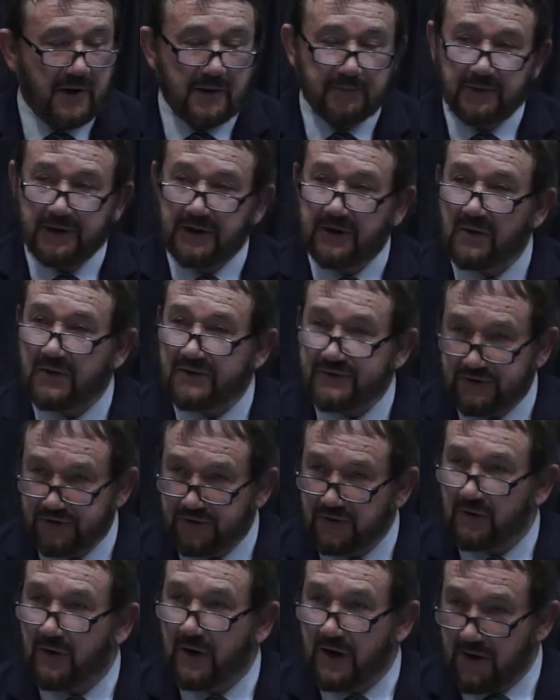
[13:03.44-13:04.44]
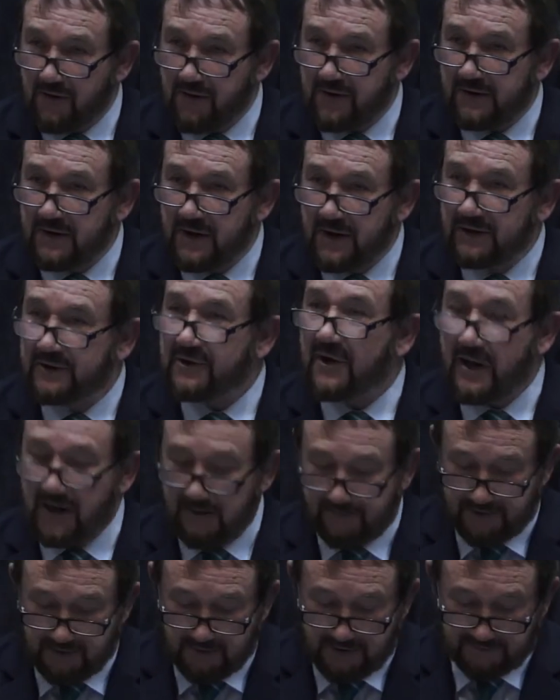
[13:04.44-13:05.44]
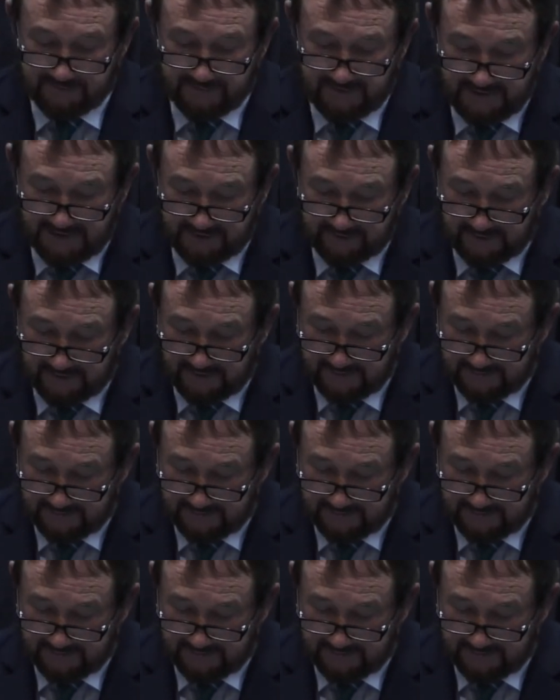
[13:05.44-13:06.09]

probably close to your area to help you with that.